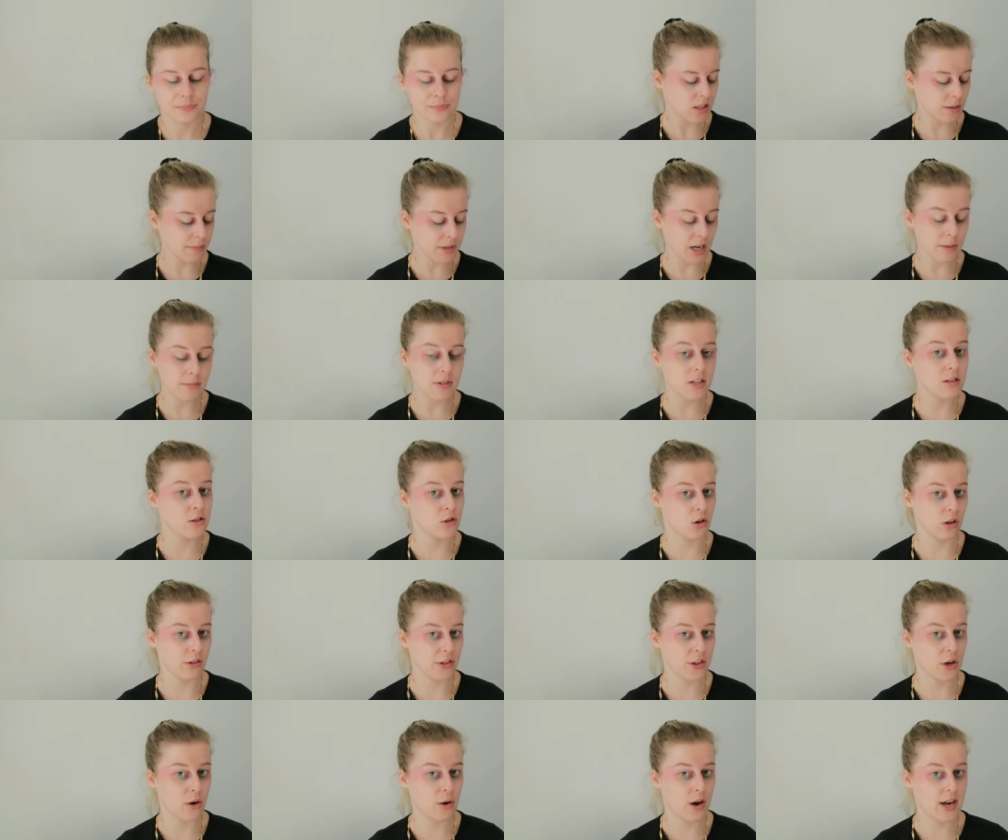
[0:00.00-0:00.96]
Sometimes it's
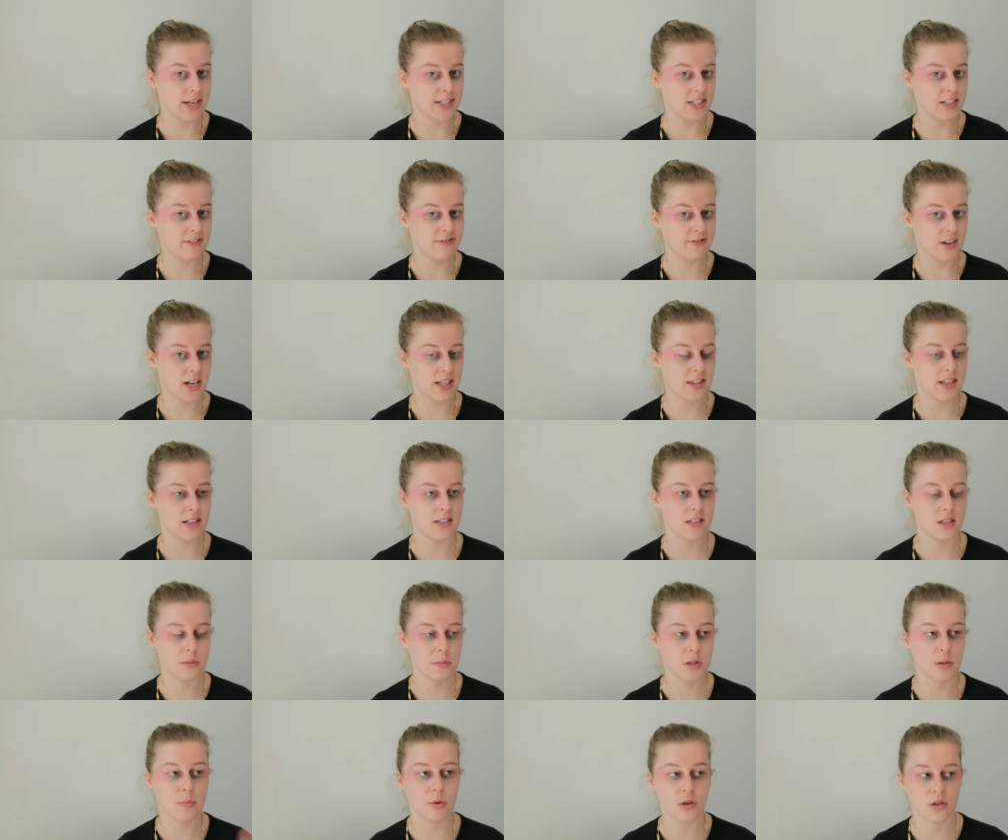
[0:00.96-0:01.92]
not though. I did find
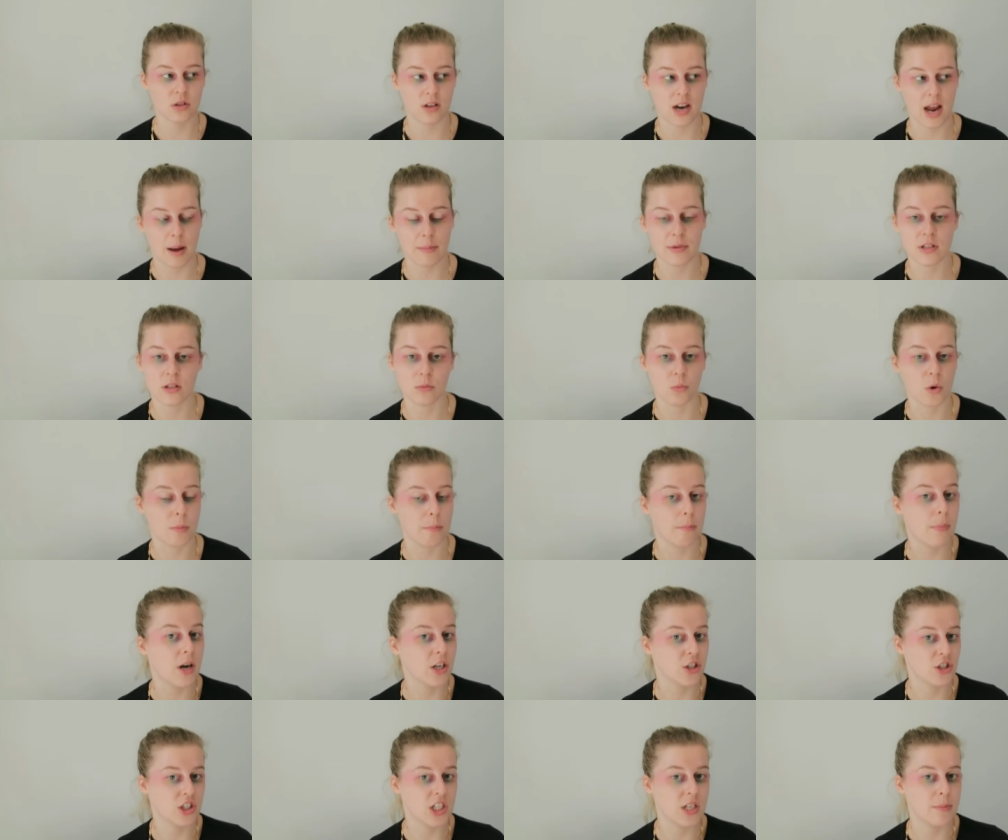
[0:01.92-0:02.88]
that some of the books on Amazon were
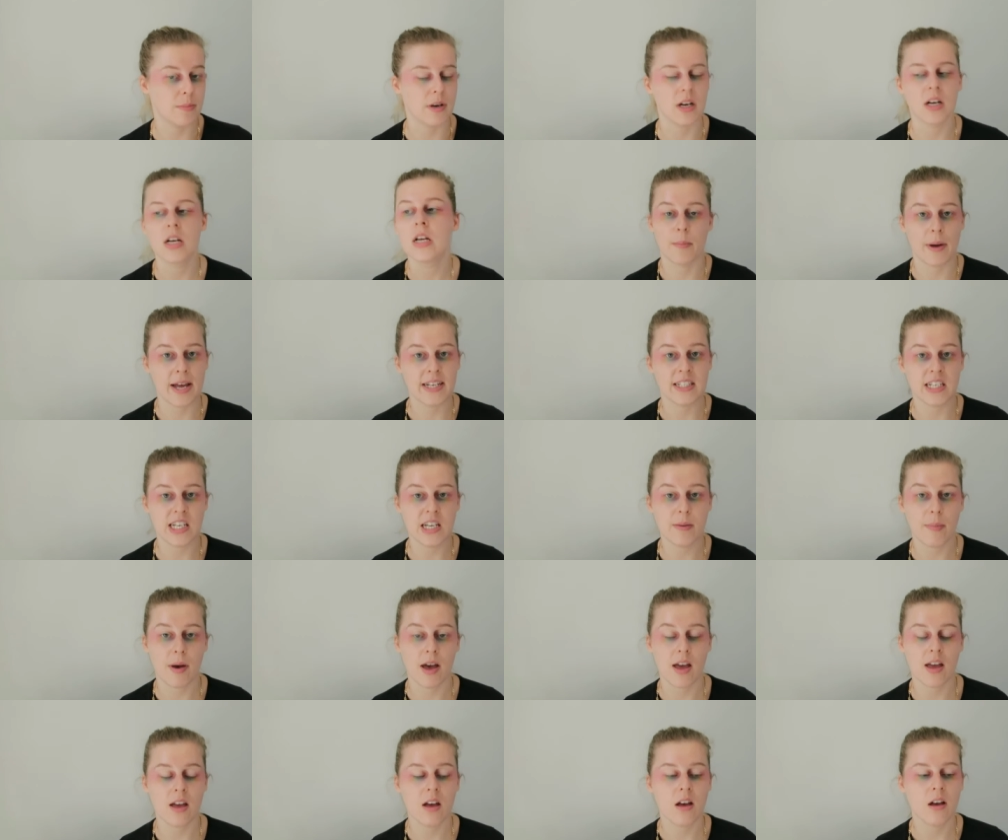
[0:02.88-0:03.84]
much cheaper compared to
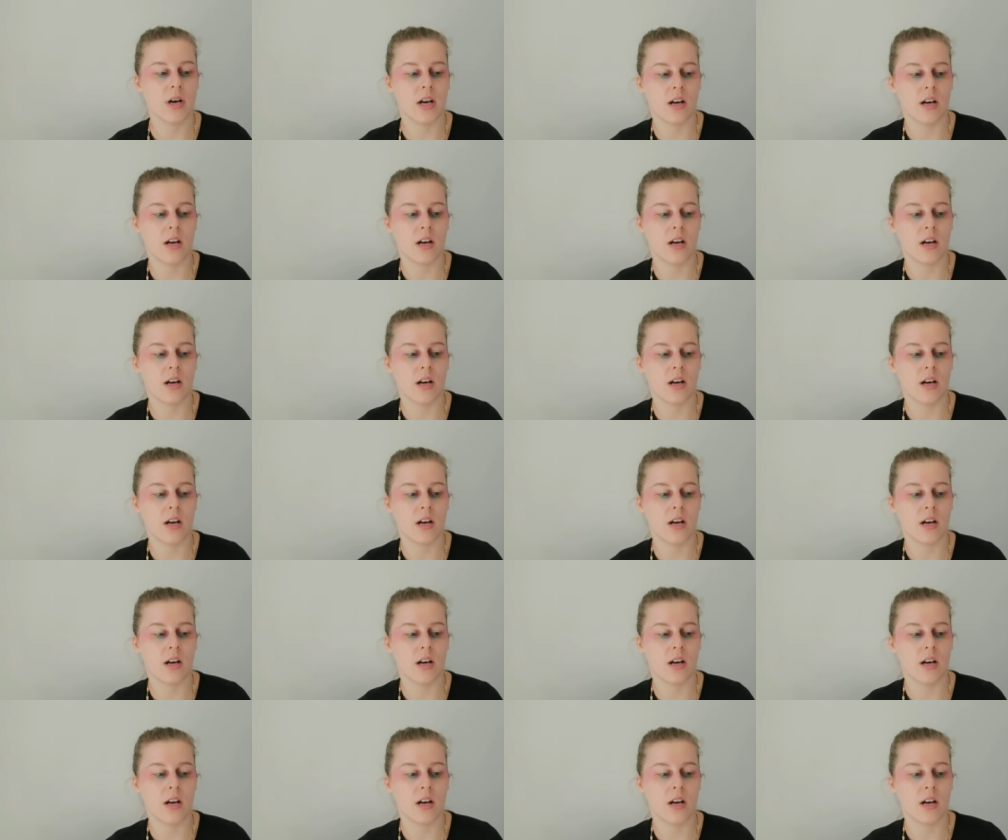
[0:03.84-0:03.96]
eBay.